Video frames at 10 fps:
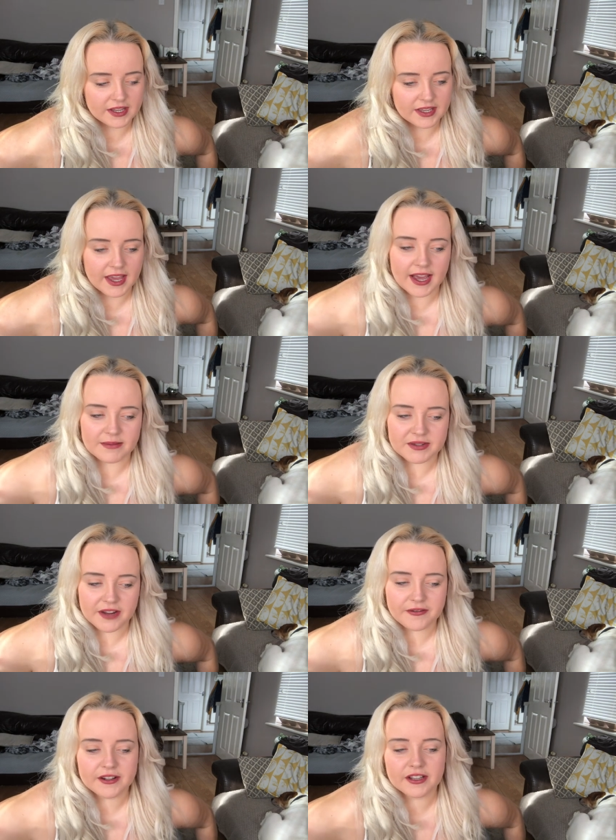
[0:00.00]
yeah, I'm
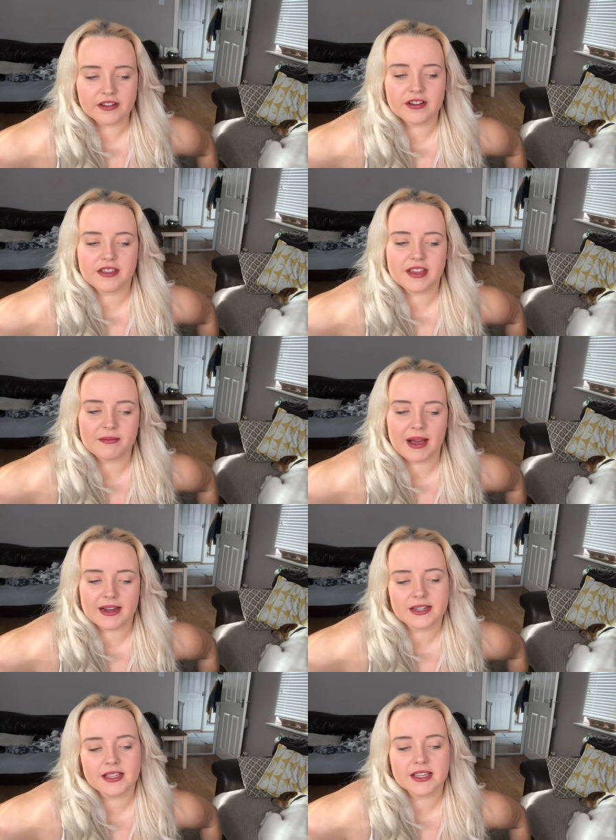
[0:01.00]
definitely going to think
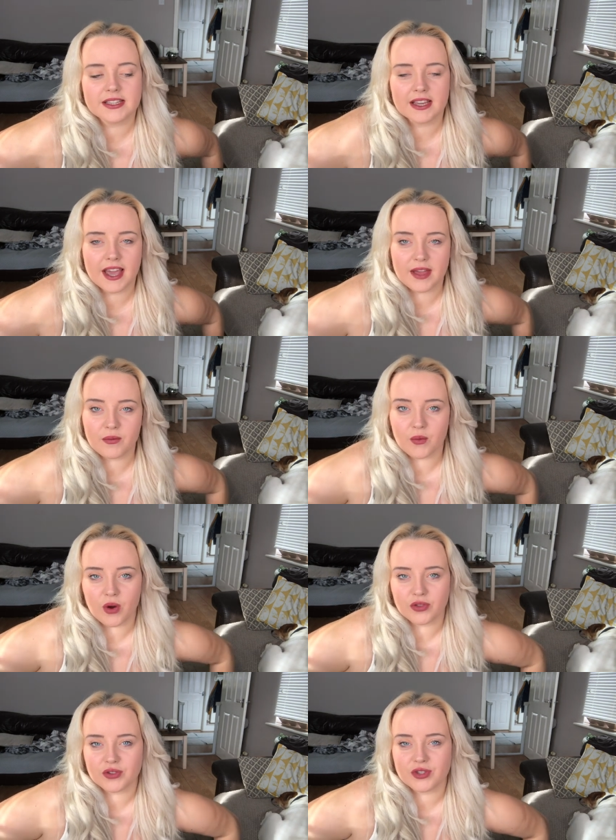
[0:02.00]
back to these again
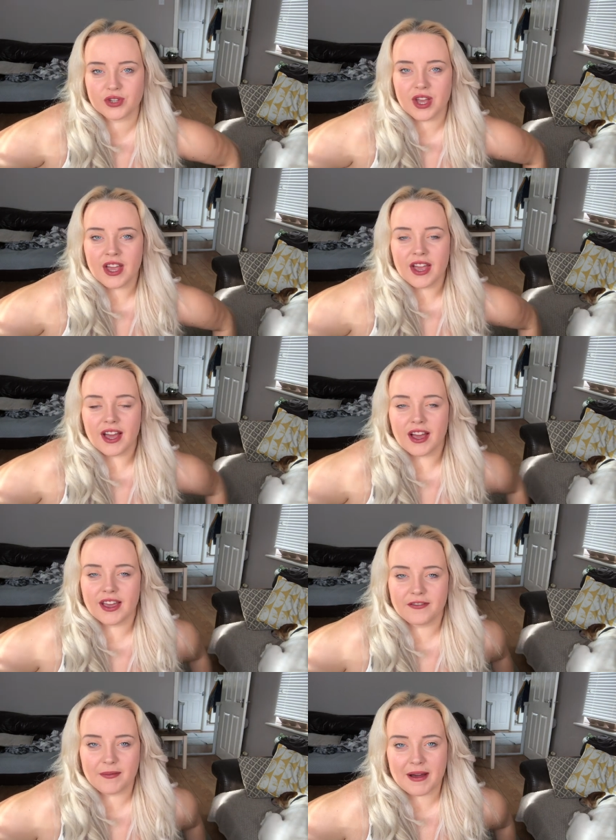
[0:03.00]
once, uh,
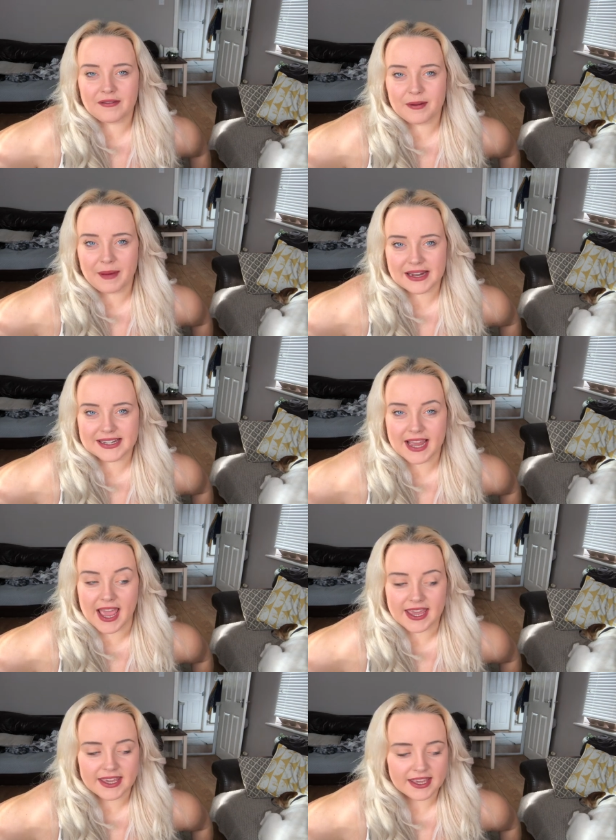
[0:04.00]
if I'm having a bad
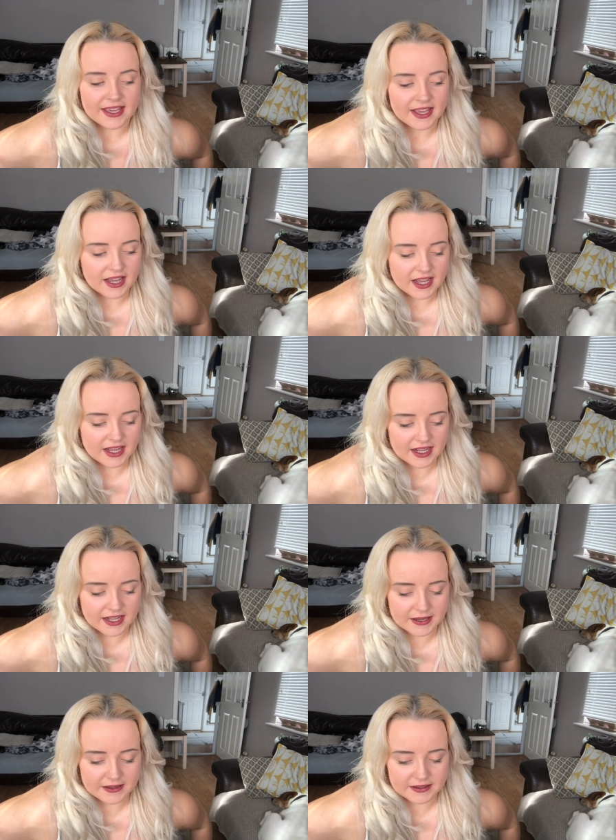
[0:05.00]
day,
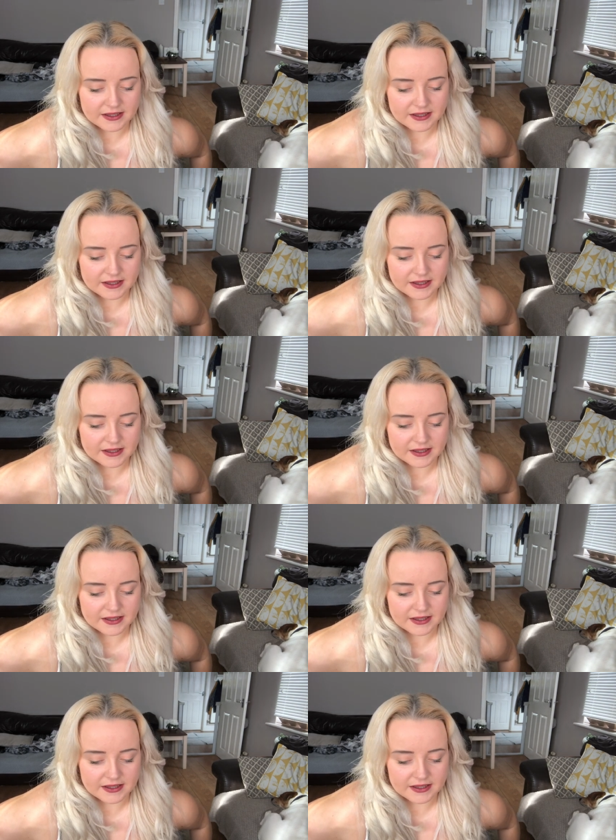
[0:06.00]
uh,